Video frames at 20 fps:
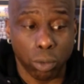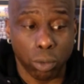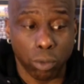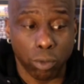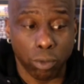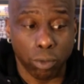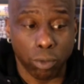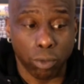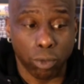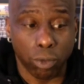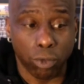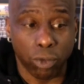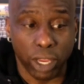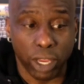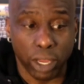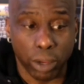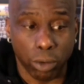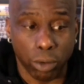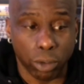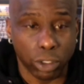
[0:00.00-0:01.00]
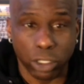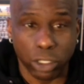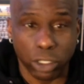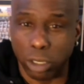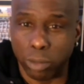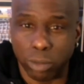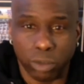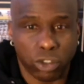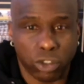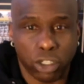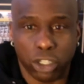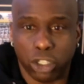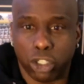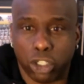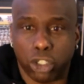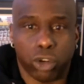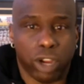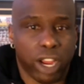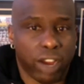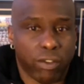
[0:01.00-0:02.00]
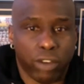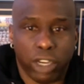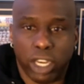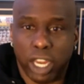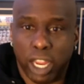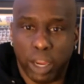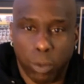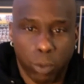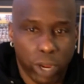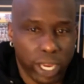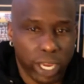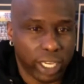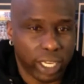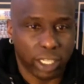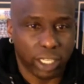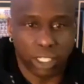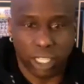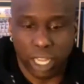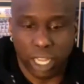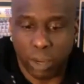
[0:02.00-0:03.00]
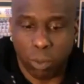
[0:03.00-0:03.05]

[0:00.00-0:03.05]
feel in terms of just your everyday waking state,